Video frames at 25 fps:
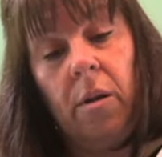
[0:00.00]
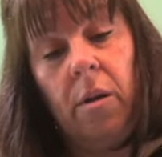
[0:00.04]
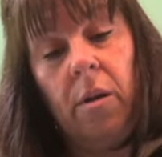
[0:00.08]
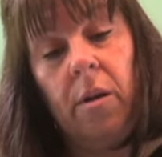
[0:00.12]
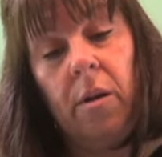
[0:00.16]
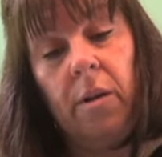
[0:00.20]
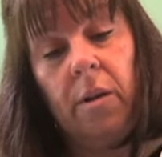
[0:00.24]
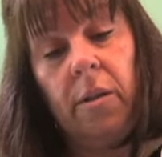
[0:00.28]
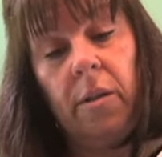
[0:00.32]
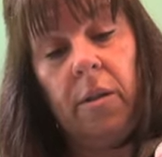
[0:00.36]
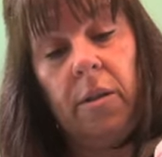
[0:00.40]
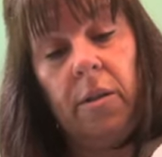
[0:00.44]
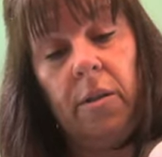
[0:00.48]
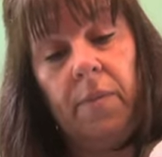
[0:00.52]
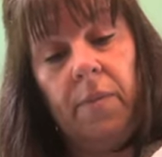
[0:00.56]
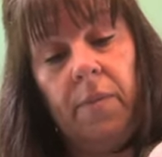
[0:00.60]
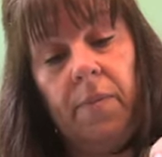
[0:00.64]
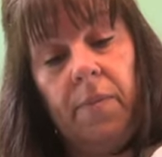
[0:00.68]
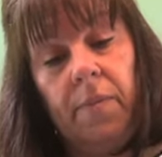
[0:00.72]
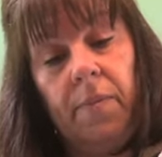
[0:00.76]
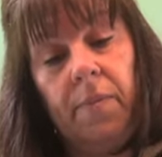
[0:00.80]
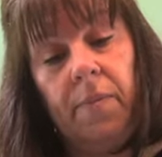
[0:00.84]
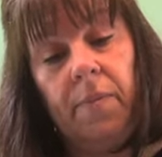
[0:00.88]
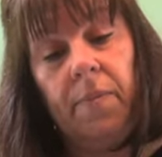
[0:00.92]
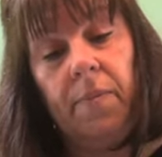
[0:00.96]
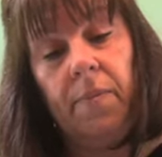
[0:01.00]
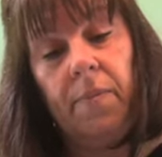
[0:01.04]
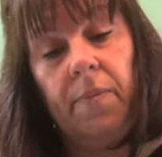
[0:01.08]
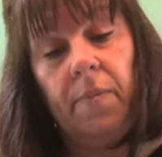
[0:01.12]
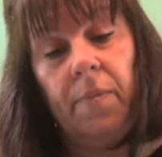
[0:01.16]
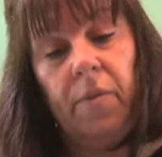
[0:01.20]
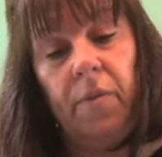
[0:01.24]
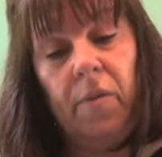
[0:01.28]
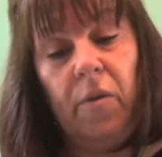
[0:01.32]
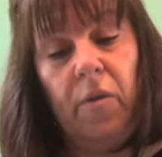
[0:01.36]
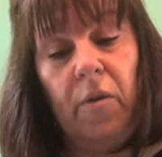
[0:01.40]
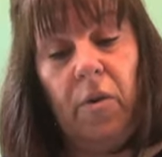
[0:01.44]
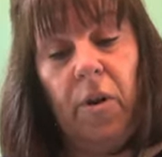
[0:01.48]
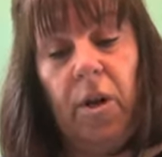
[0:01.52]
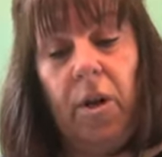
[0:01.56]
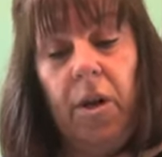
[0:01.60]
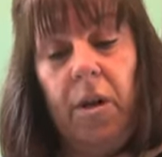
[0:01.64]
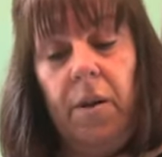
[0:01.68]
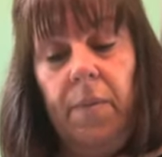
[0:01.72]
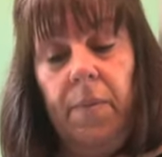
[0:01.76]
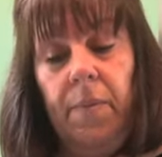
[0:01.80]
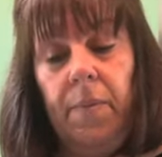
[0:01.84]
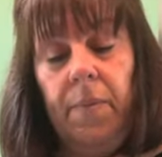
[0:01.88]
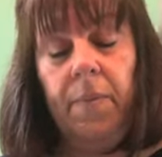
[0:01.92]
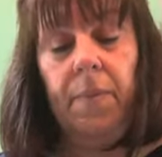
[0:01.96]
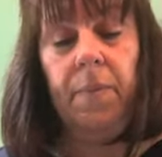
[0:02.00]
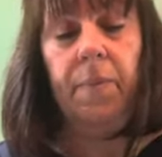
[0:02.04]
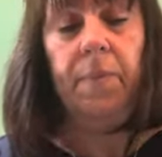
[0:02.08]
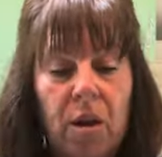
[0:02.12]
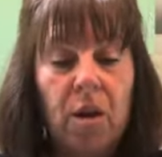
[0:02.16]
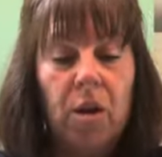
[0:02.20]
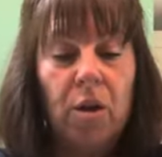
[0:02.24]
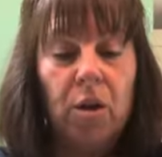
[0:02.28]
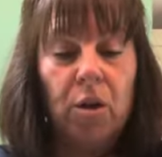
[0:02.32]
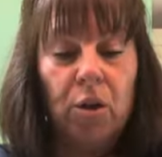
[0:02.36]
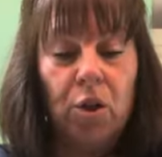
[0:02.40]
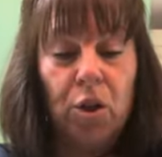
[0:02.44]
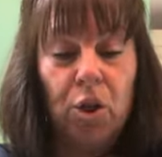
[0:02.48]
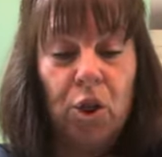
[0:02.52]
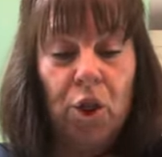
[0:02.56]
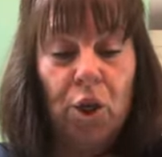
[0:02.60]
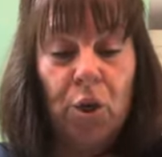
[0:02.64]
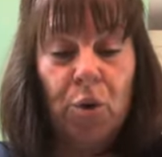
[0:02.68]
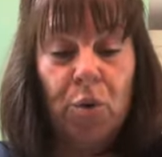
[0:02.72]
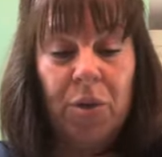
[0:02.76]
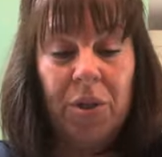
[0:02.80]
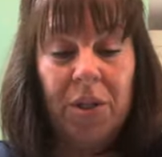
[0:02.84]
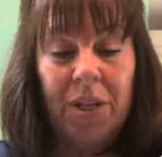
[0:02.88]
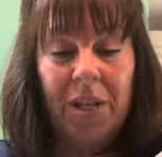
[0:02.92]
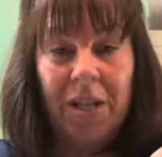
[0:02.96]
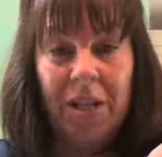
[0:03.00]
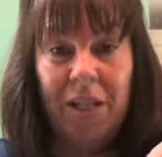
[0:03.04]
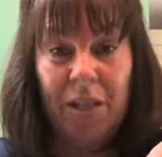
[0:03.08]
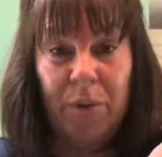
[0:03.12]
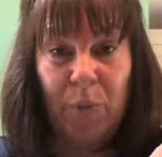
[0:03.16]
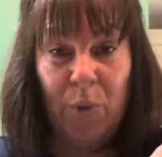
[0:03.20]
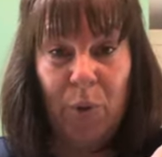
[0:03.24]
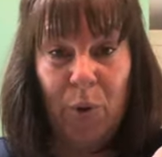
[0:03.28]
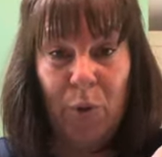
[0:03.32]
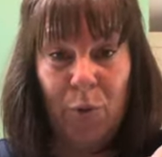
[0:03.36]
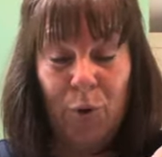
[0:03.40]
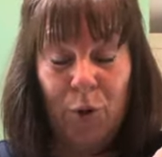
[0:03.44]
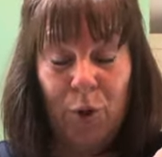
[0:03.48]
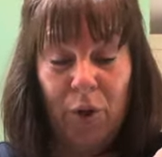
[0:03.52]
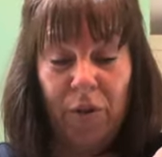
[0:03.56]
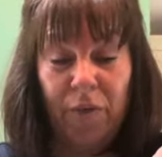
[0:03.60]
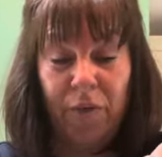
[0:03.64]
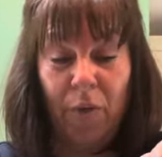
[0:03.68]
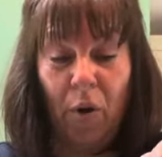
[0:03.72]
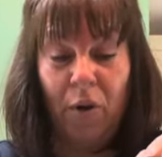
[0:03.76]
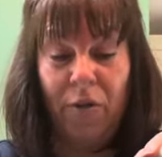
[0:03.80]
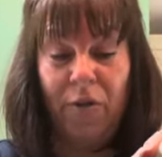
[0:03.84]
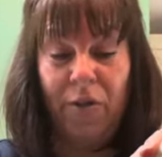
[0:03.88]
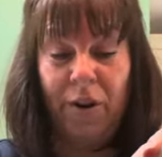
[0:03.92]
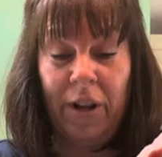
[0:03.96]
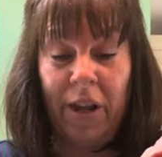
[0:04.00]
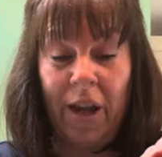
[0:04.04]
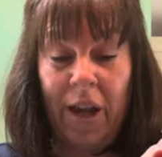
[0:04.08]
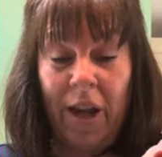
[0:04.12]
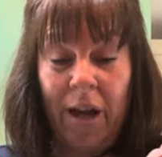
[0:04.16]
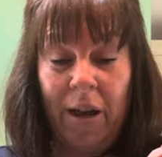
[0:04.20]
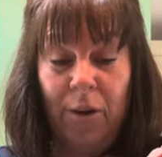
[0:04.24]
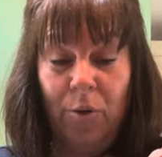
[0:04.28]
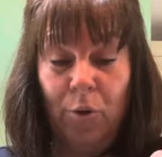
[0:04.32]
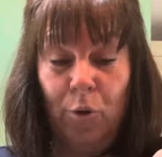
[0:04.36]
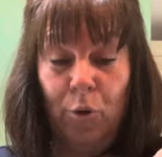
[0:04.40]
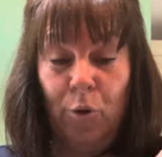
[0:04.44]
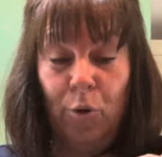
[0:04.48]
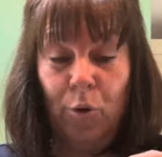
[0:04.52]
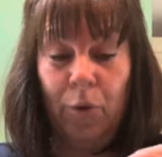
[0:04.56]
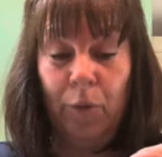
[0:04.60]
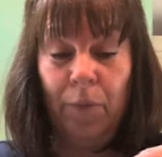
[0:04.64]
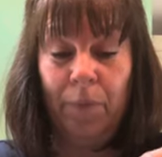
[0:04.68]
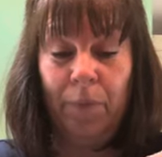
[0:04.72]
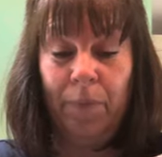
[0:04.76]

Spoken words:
that's 3. 2 teaspoons of oregano.